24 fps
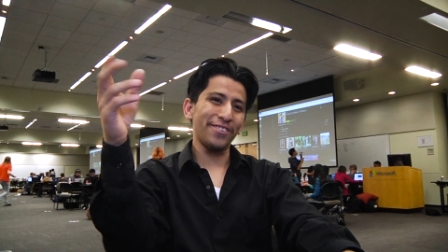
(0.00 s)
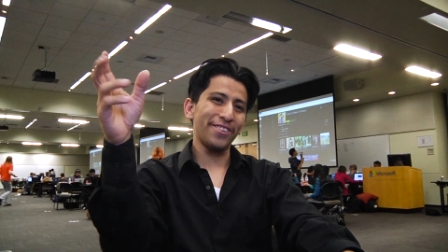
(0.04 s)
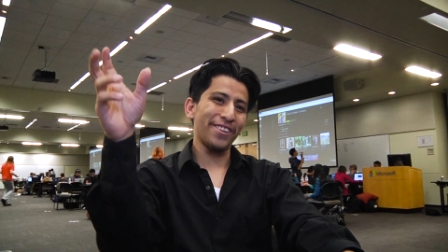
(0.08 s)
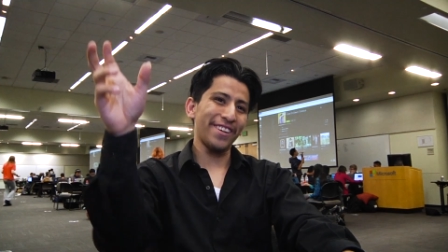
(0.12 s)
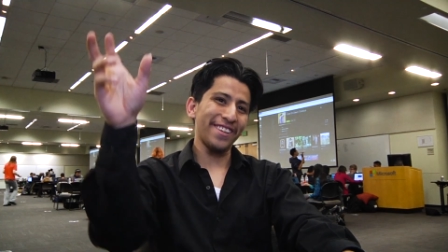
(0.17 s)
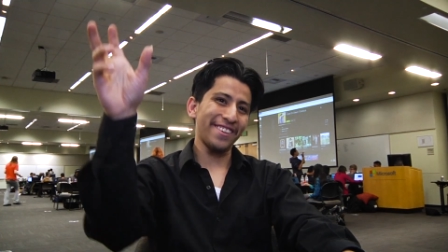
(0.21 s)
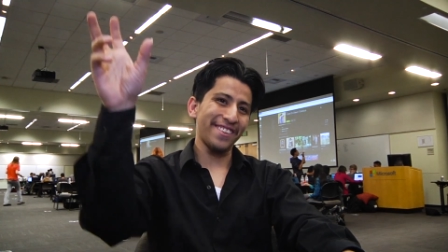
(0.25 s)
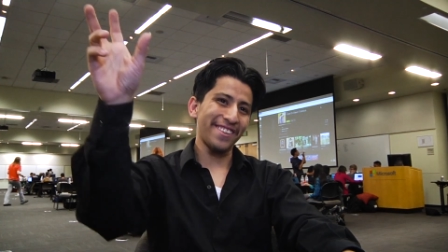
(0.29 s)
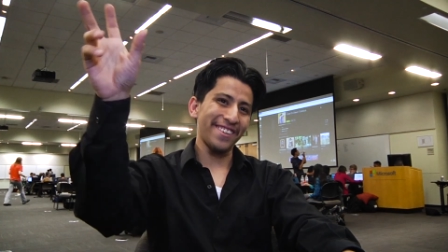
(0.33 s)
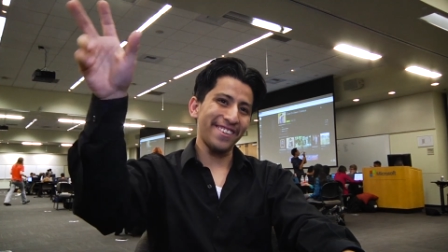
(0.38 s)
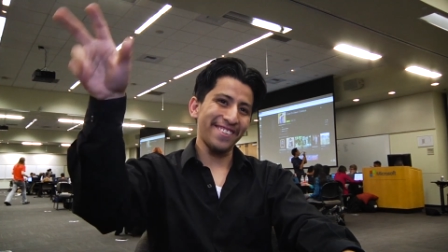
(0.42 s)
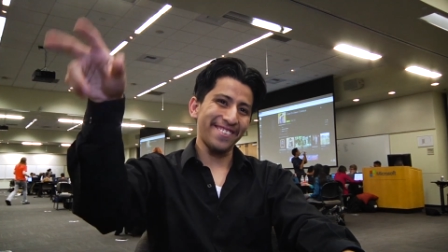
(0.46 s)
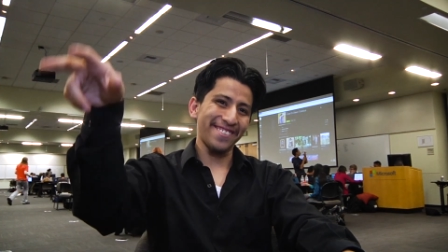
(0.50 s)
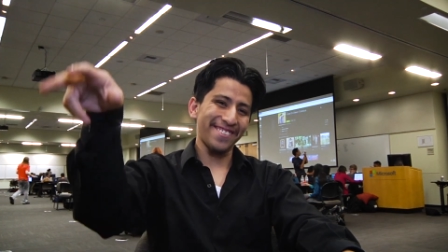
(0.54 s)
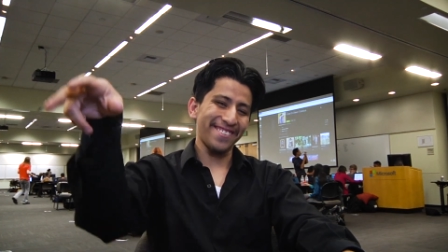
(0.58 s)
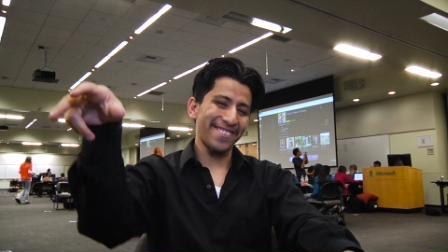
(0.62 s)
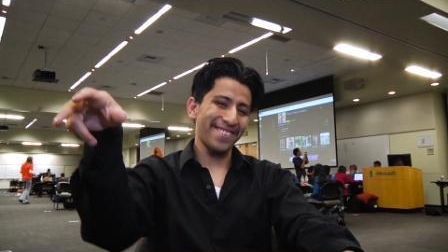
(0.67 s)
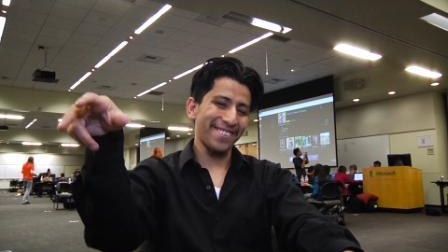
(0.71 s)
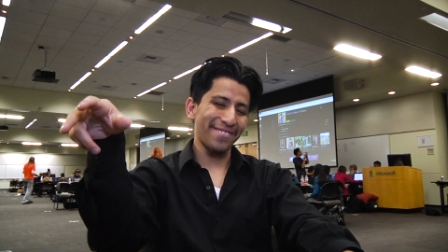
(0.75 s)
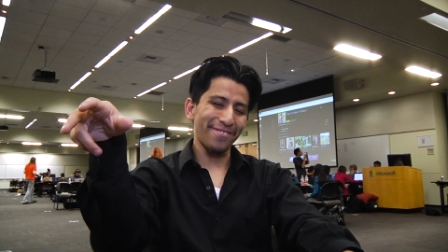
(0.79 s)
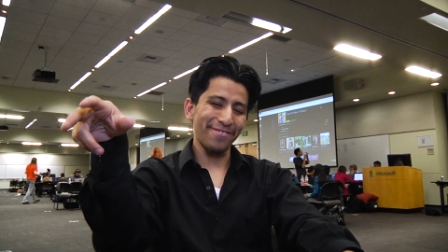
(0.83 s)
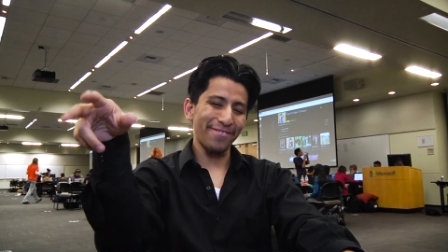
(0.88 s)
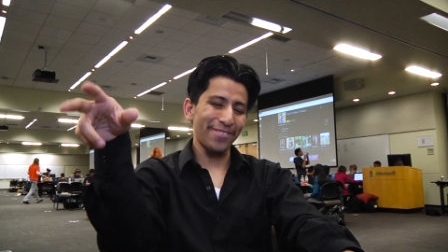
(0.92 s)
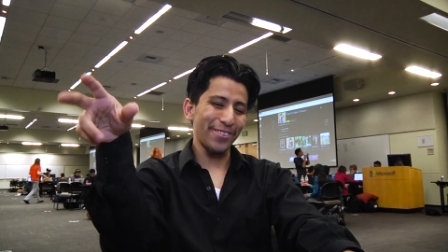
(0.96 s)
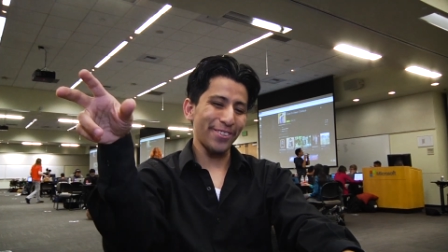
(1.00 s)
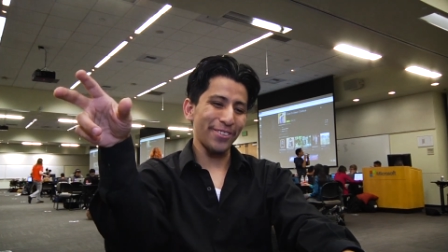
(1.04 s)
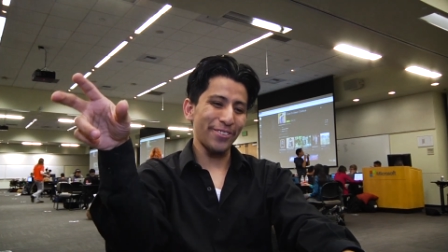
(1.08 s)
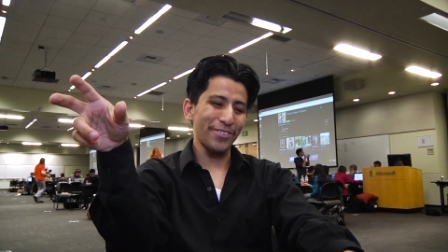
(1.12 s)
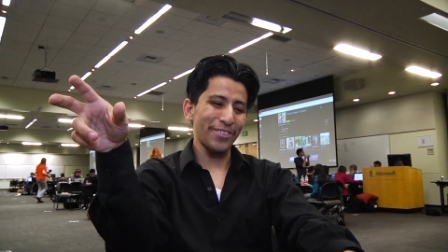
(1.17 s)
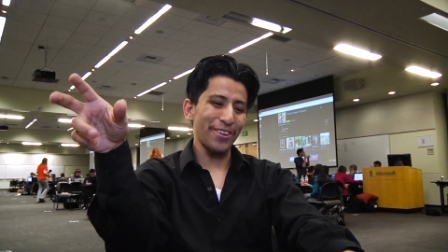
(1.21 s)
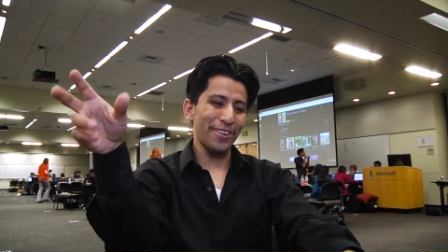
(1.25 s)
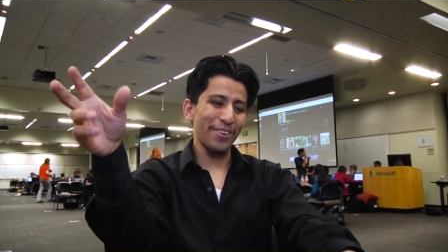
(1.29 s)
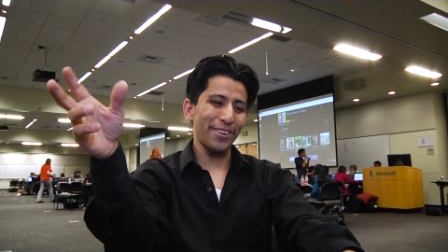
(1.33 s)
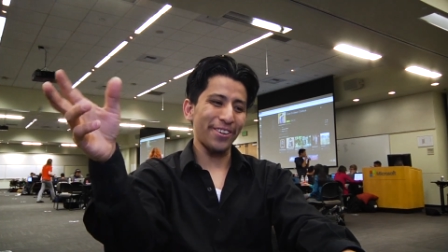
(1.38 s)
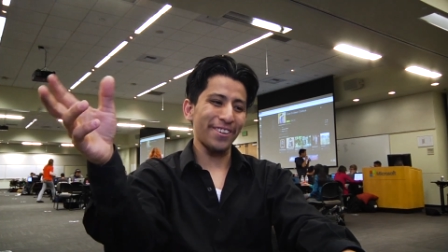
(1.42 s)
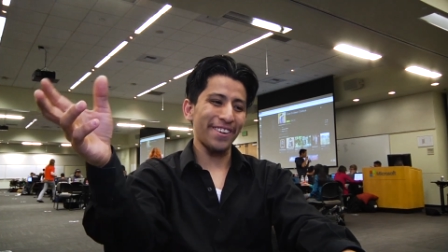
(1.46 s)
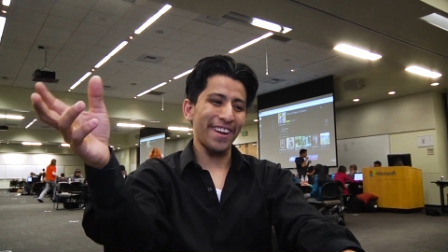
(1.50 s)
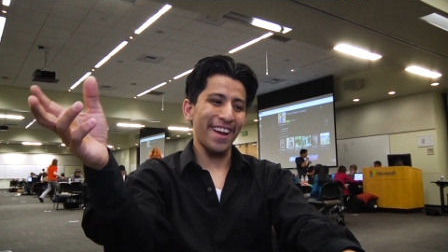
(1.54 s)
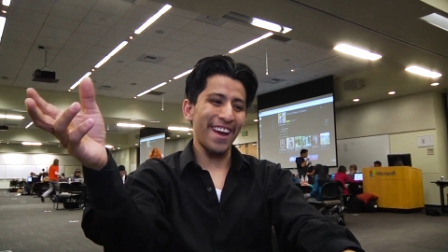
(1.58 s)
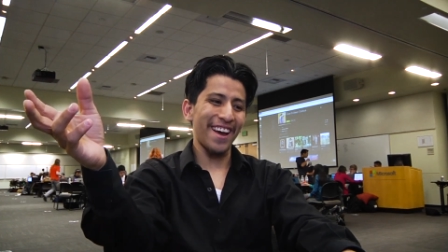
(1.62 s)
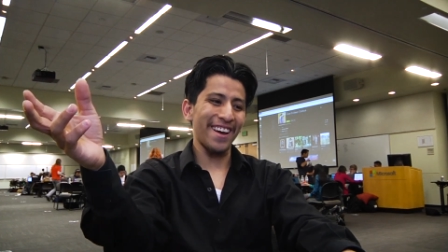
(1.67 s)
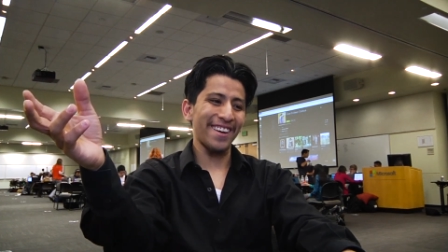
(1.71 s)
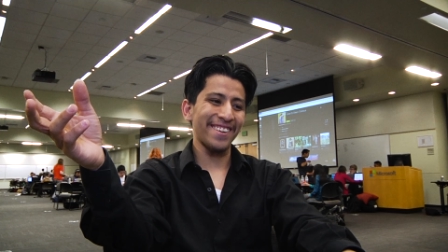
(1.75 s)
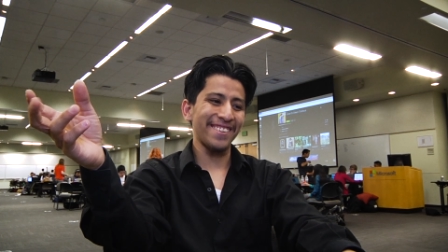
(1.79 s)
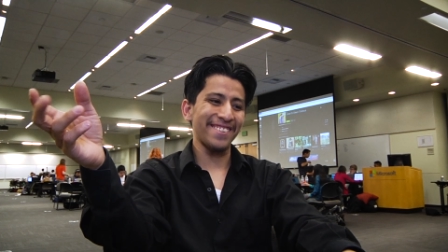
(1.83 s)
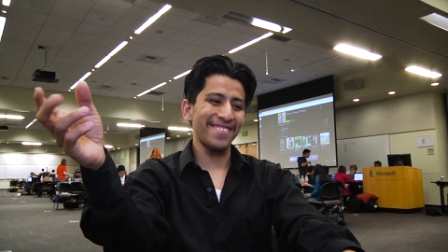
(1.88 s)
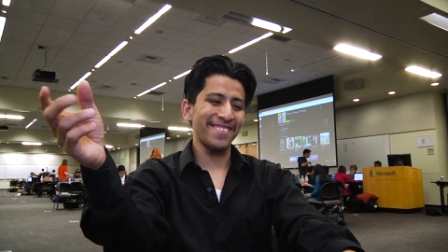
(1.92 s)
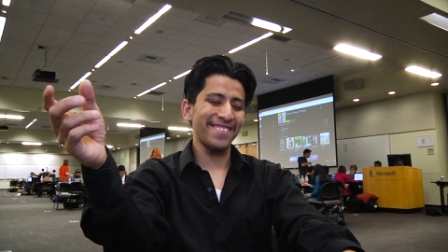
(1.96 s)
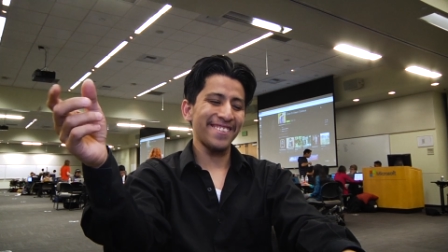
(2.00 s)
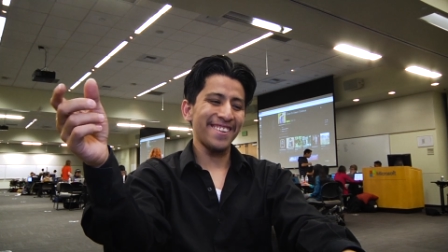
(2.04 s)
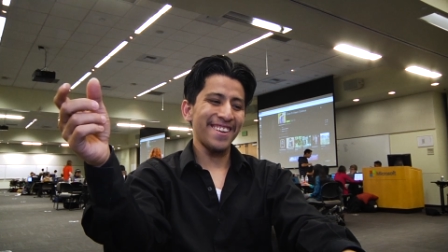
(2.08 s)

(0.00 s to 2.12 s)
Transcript: You get these the really generic ads,